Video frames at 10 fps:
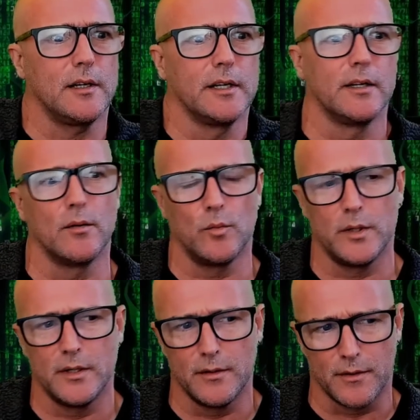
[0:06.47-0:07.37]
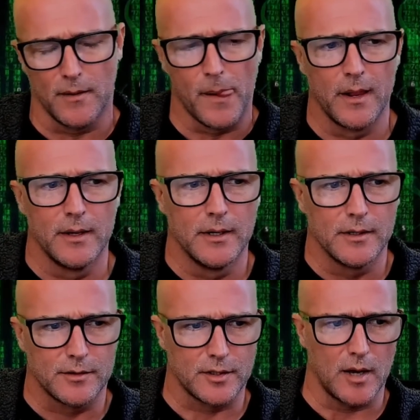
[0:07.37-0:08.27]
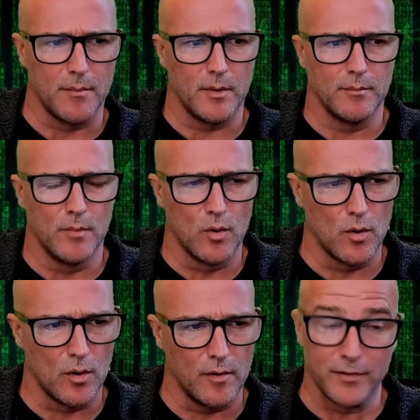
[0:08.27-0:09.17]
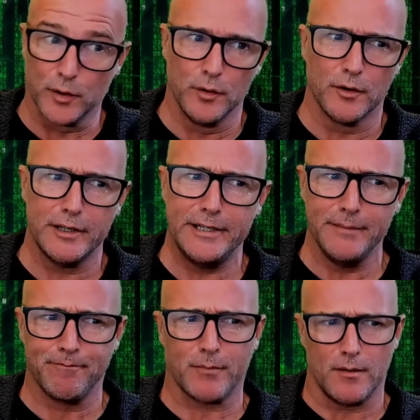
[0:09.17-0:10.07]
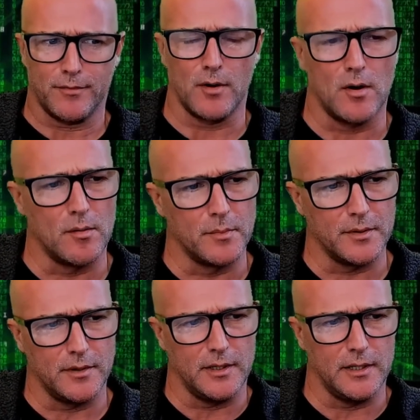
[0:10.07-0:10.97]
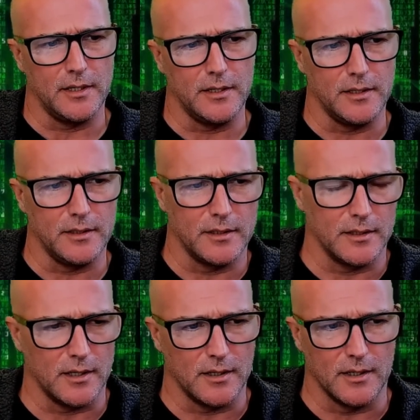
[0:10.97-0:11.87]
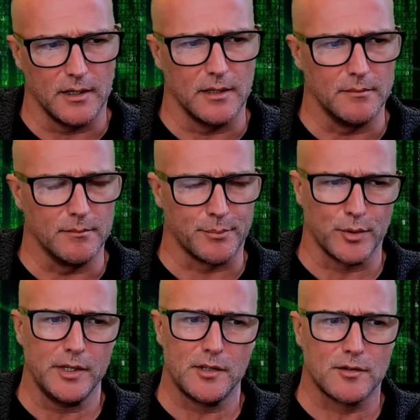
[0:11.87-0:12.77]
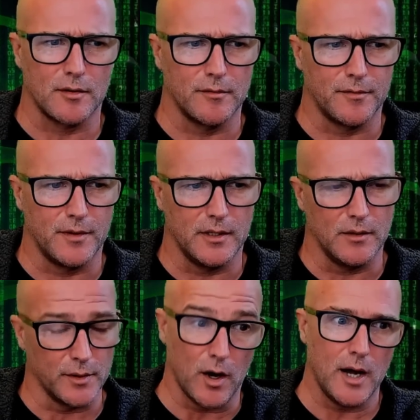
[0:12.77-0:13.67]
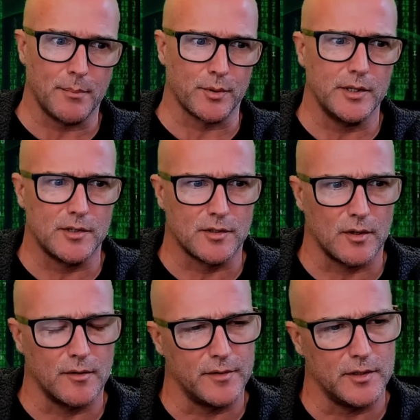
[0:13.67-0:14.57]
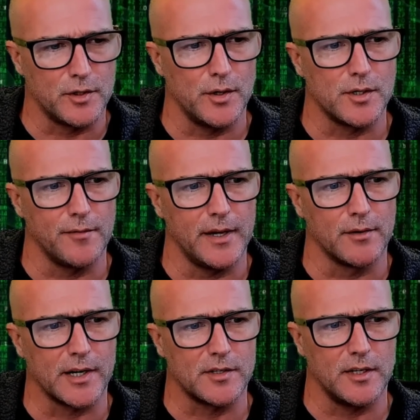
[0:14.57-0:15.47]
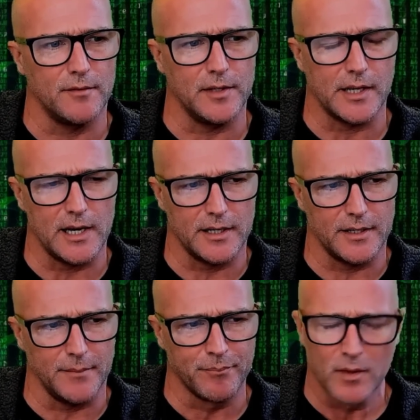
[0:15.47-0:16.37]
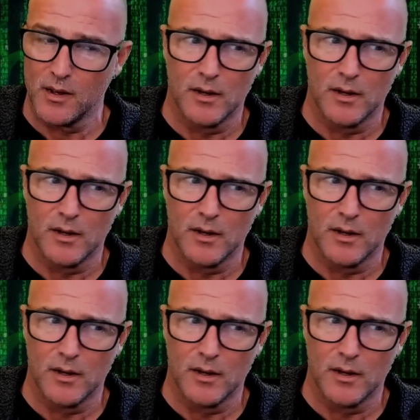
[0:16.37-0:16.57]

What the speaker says: dealing with some more vagoonery from the the high priest of the Church of Anorexia Vegana.